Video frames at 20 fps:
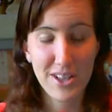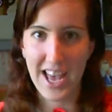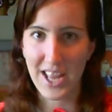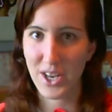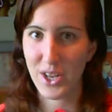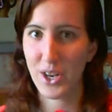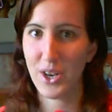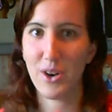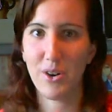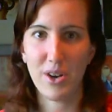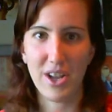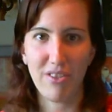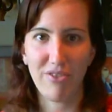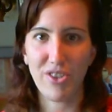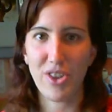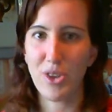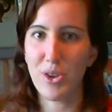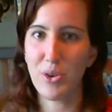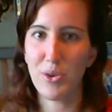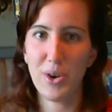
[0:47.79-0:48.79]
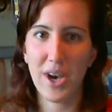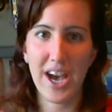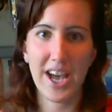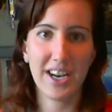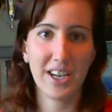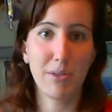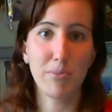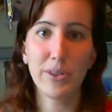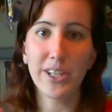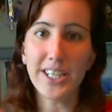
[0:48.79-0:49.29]
And you know, if you had
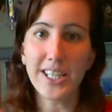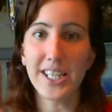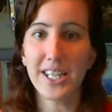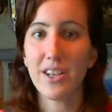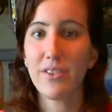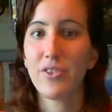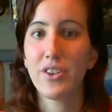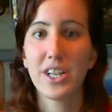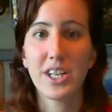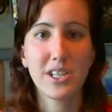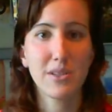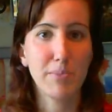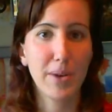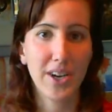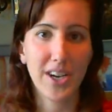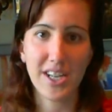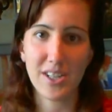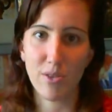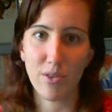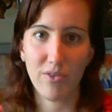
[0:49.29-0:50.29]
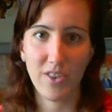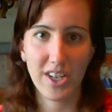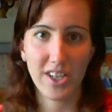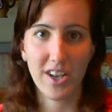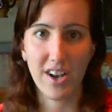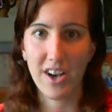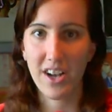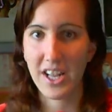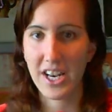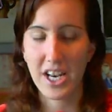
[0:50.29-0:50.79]
a completely different experience with
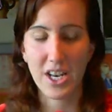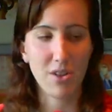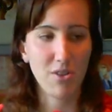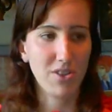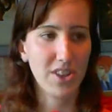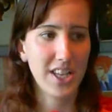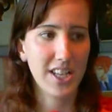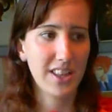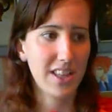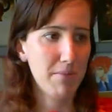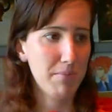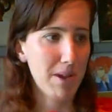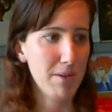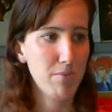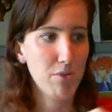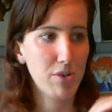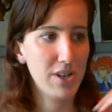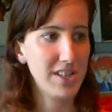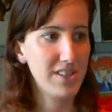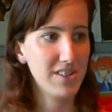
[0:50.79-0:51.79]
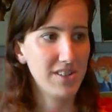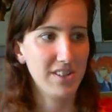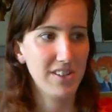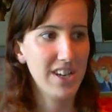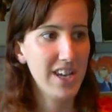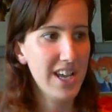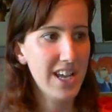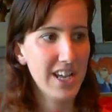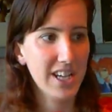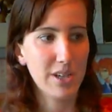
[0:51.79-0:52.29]
VidCon and you think that my points are
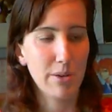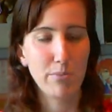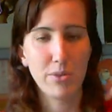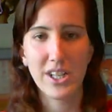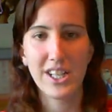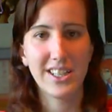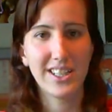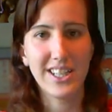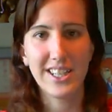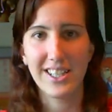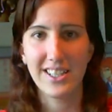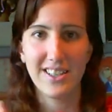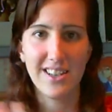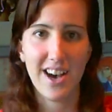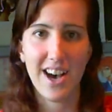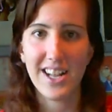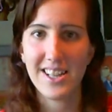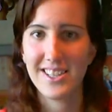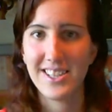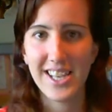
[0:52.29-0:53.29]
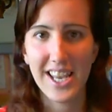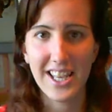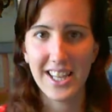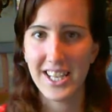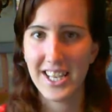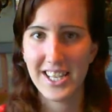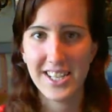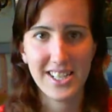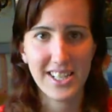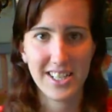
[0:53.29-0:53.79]
completely not
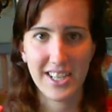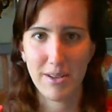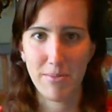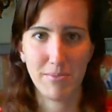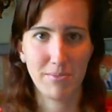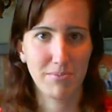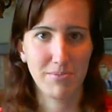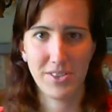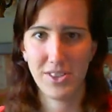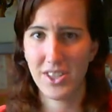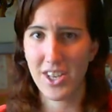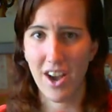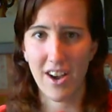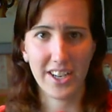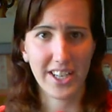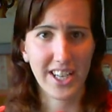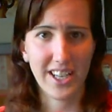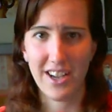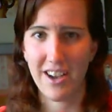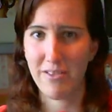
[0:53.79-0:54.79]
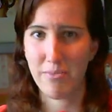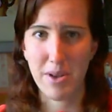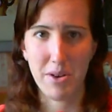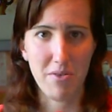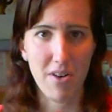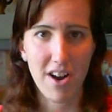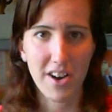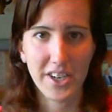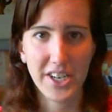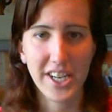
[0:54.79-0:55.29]
salient and I'm talking off my
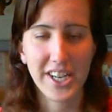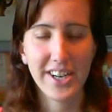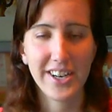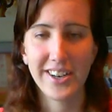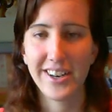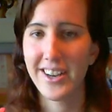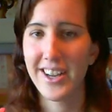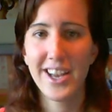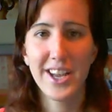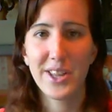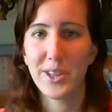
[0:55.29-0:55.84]
rocker here,